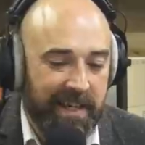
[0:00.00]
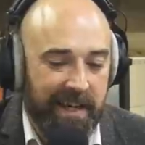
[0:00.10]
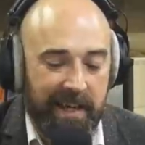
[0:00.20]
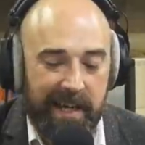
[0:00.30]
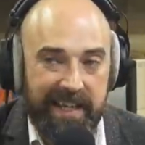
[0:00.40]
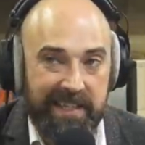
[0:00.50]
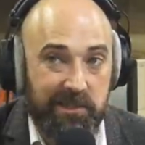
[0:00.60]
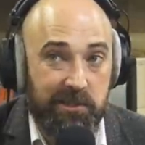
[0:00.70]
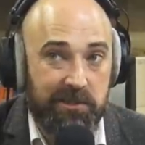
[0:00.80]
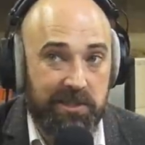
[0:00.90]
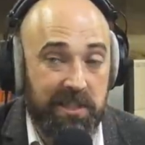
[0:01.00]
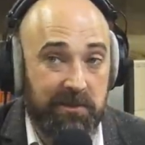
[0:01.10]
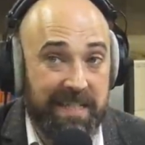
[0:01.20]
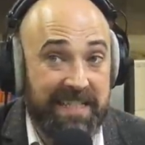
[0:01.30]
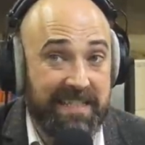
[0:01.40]
Uh, it could so
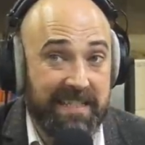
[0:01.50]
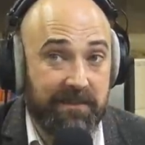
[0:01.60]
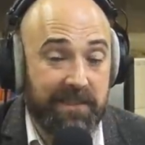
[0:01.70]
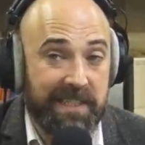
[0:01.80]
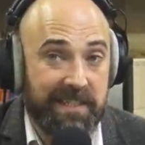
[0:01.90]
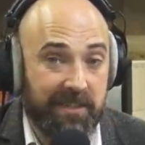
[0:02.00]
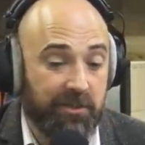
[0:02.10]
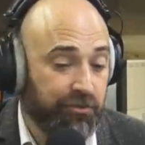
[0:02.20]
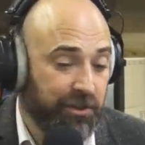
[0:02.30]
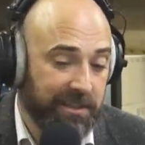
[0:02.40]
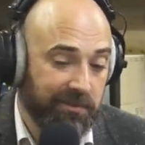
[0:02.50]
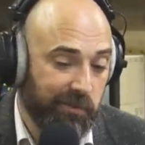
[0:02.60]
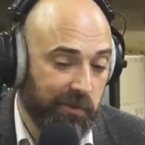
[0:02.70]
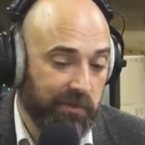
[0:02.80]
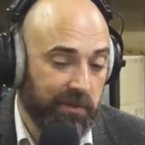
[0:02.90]
easily have seen the contract
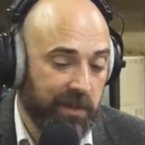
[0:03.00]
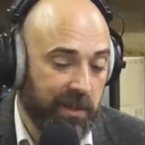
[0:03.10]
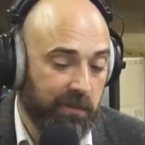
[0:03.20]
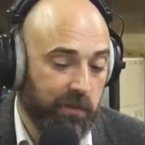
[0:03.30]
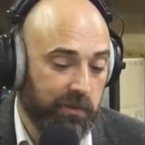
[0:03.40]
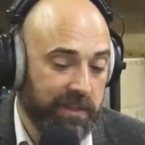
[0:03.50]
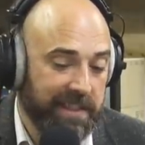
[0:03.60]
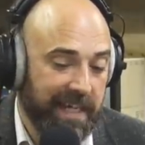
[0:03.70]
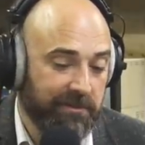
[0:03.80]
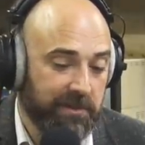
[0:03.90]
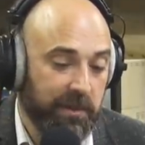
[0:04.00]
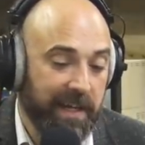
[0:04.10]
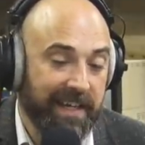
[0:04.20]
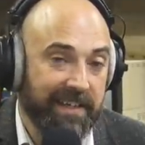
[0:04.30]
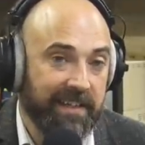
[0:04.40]
aw- uh, awarded
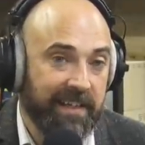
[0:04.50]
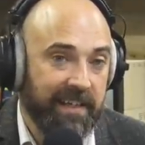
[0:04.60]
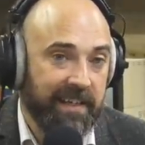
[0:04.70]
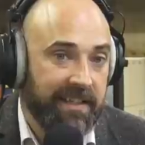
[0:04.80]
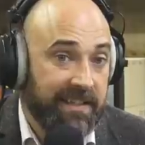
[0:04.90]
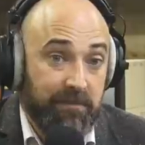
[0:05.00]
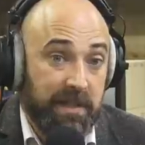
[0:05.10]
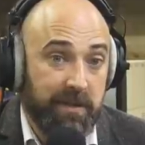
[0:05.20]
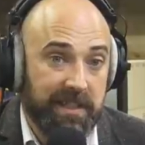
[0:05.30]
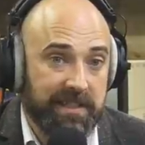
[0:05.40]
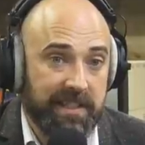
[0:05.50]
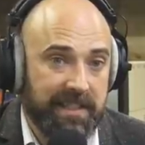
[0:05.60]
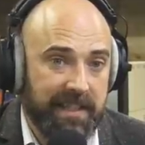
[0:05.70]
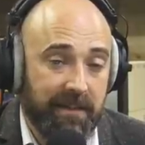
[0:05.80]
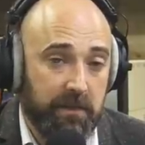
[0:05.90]
elsewhere simply because they
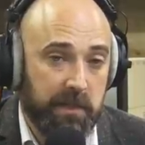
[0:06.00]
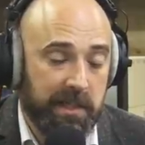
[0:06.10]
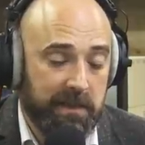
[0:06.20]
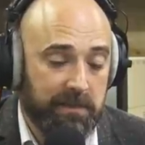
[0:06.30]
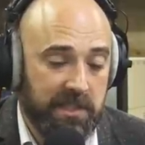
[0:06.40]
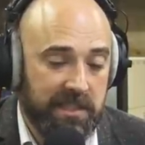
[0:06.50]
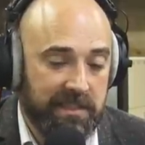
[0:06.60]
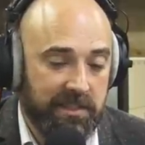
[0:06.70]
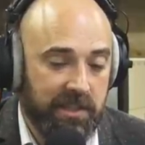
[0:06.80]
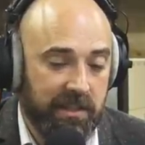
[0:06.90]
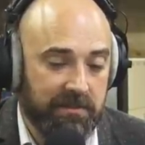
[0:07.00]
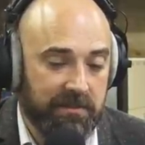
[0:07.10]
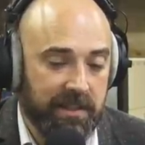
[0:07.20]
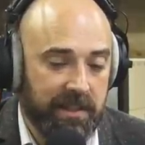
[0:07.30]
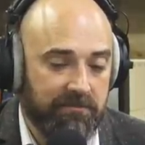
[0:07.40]
didn't have a working machine to show.
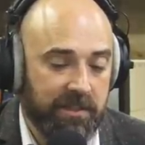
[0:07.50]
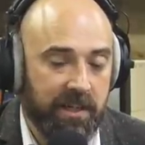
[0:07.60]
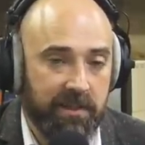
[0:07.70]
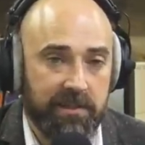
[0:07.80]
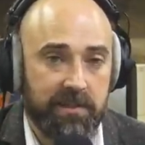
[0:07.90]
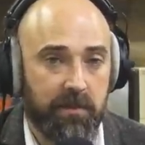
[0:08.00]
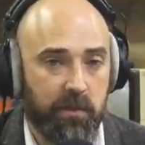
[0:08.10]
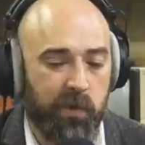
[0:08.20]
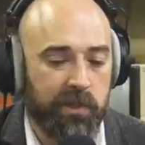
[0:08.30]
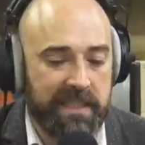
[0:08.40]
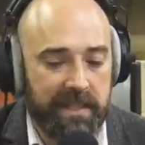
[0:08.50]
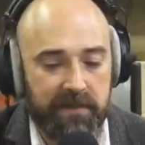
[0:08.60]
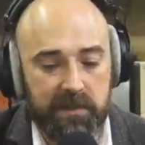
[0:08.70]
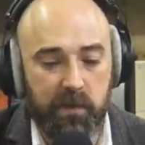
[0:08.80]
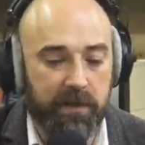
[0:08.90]
You know, regardless of the what
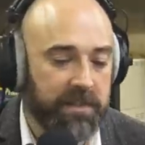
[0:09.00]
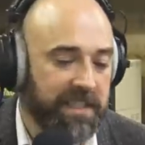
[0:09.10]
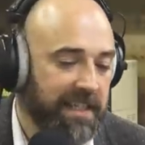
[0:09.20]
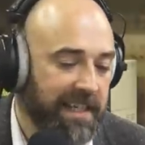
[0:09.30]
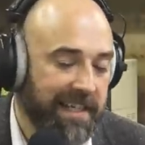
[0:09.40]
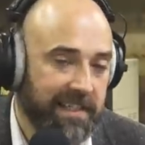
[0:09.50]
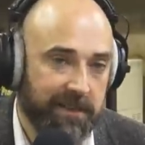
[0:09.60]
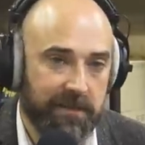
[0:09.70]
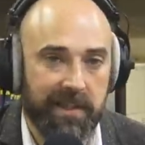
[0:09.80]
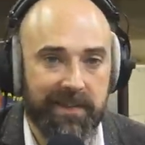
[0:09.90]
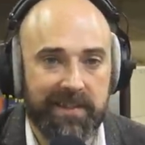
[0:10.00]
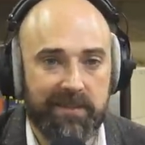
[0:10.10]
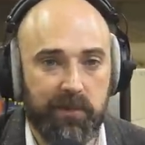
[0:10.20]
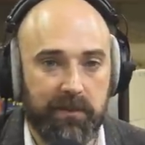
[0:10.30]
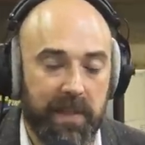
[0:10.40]
ifs, what if Sinclair could have done
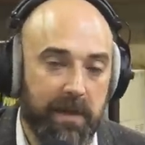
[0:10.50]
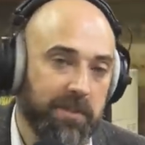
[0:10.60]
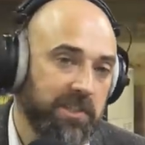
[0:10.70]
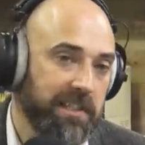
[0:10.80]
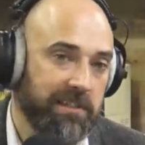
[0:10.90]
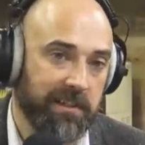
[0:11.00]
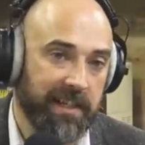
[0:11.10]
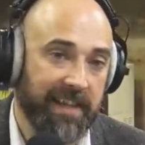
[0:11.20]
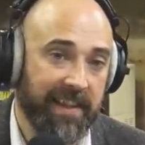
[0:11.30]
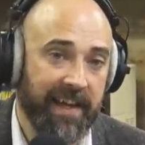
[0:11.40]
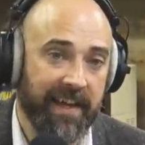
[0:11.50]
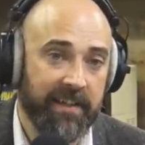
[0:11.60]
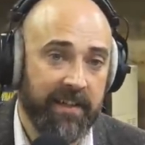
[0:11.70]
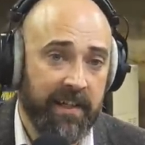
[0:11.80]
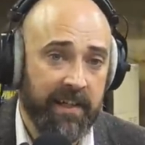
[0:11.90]
this, what if their machine looked like that,
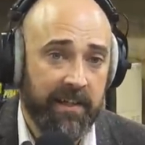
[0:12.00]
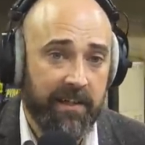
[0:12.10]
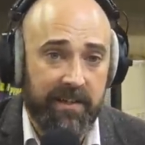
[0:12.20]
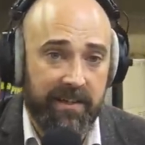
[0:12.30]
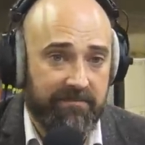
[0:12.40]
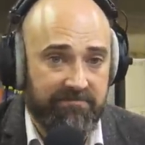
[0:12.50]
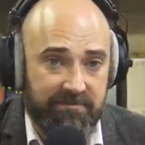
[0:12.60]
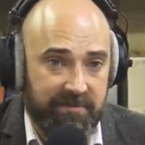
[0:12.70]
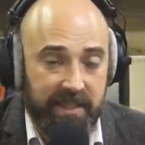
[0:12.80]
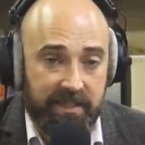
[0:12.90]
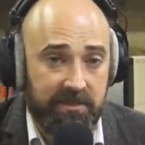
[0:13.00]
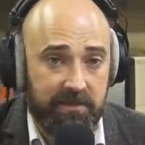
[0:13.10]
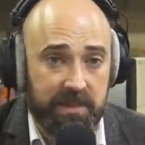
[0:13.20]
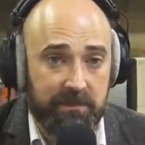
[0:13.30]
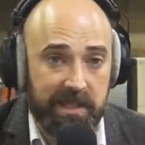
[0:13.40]
it, it could
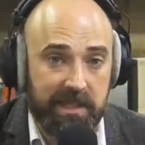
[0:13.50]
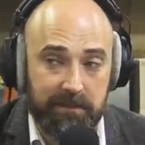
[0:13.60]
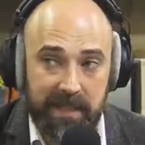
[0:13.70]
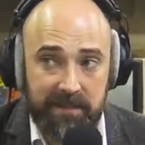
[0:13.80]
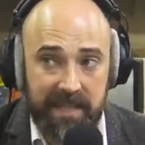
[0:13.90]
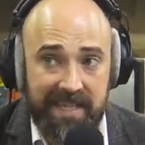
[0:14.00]
have simply come down to